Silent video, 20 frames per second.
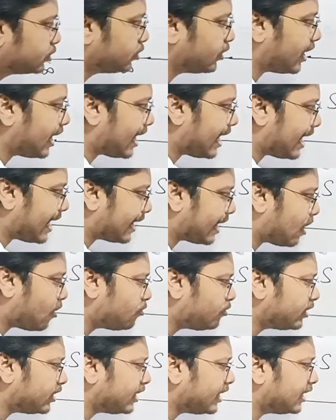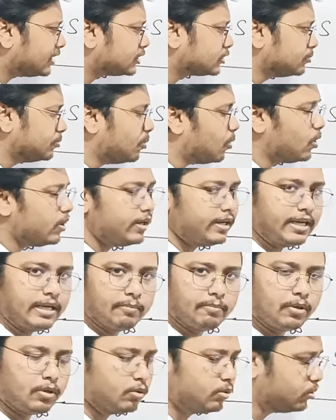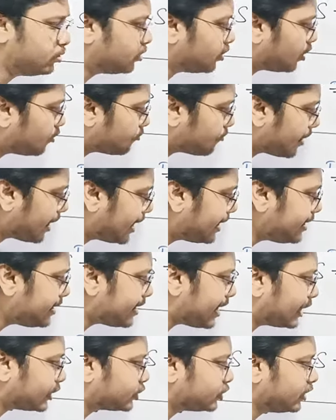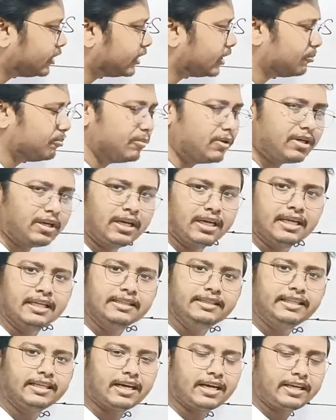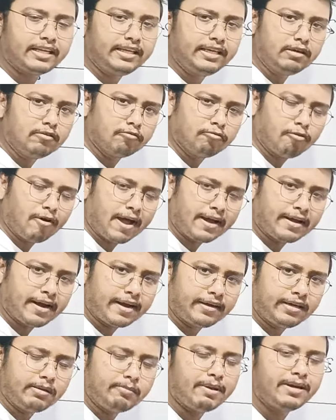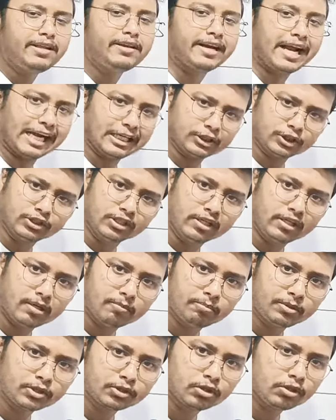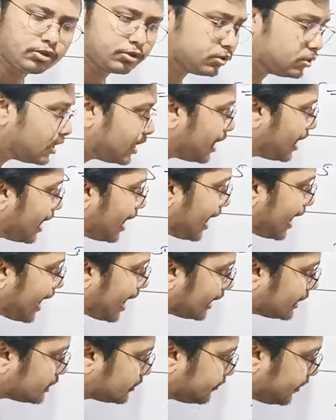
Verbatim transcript: So around a small neighborhood of any rational number, there are infinitely many rational numbers also, as